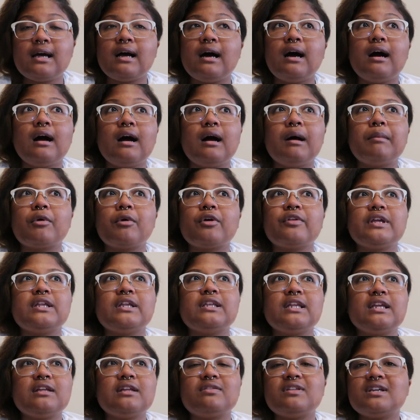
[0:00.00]
or they
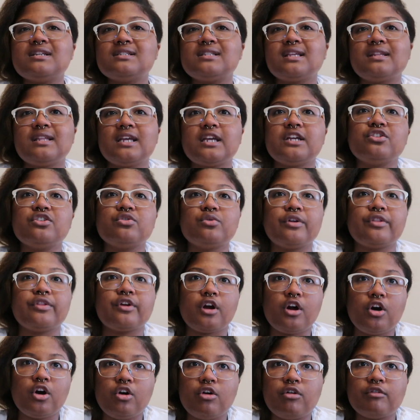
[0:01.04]
need things that they can do on
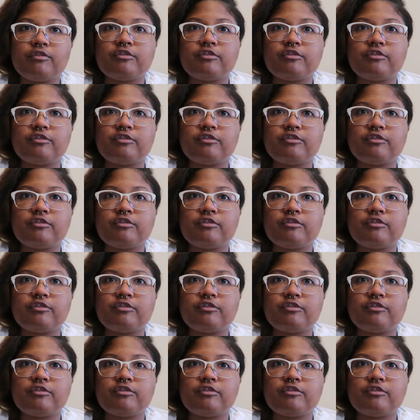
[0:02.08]
their own,